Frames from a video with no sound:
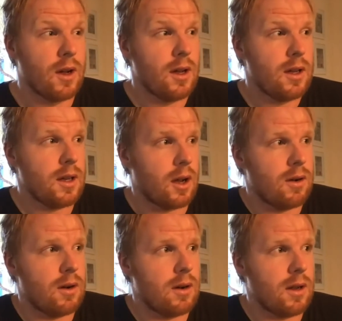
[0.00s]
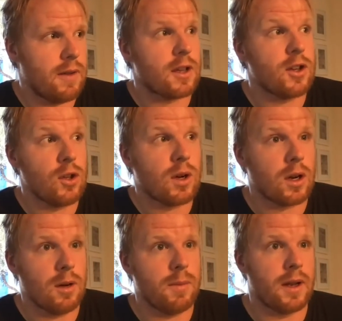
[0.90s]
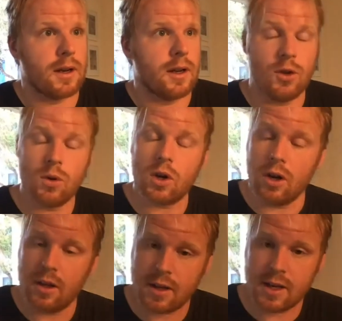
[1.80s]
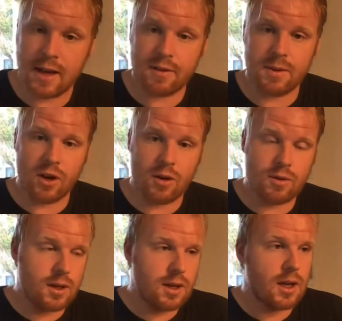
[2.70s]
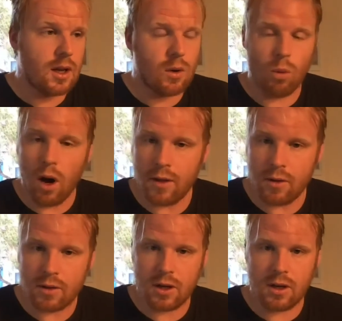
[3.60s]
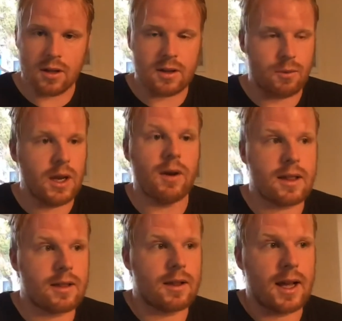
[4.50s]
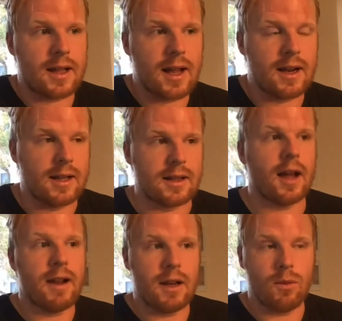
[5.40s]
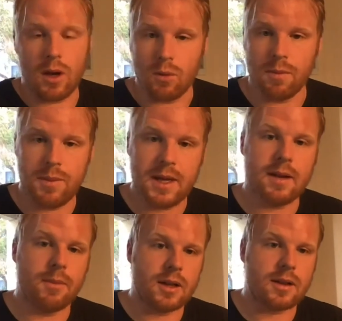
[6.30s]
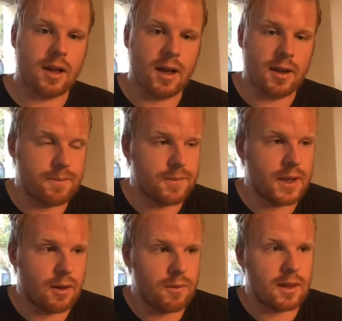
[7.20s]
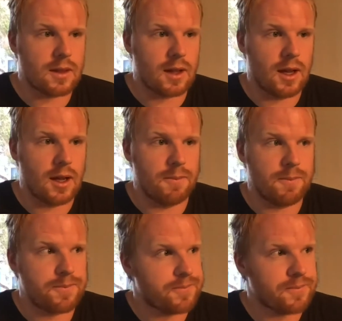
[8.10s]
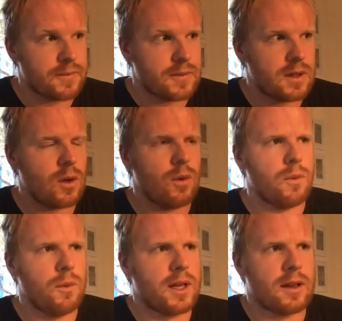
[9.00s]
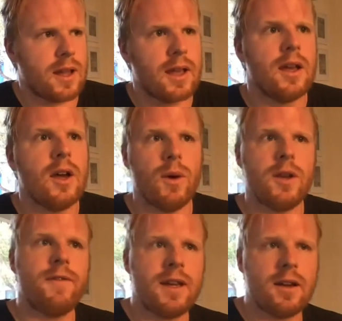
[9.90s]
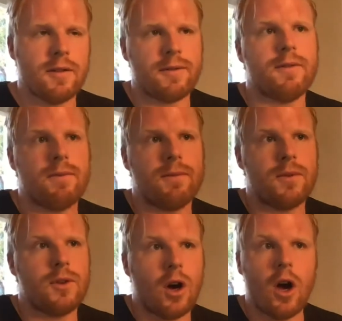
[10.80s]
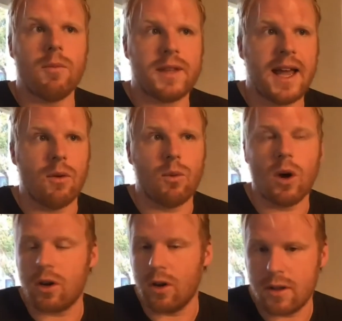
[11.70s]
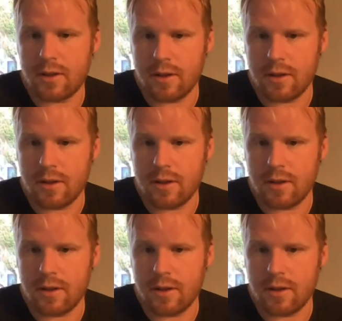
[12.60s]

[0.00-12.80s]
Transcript: you know, if it's a new club and new colors are going to have to be chosen, what are those colors? We don't ask exactly directly what it would be, but it's like, you know, this, we can say, when you think of your hometown, what colors do you